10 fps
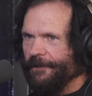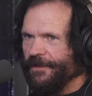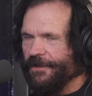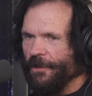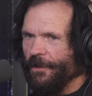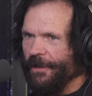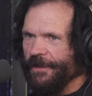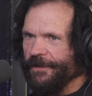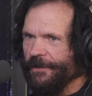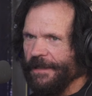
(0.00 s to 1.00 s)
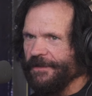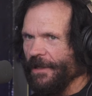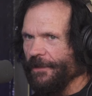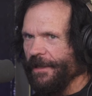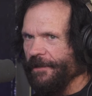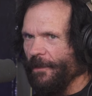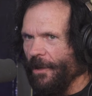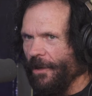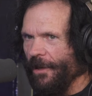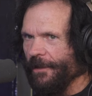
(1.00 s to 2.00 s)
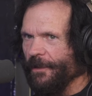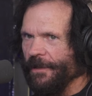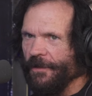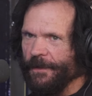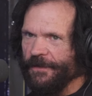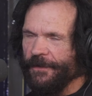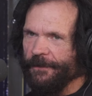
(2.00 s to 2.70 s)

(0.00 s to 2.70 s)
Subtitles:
stores, like Southgate Mall, Point Loomis,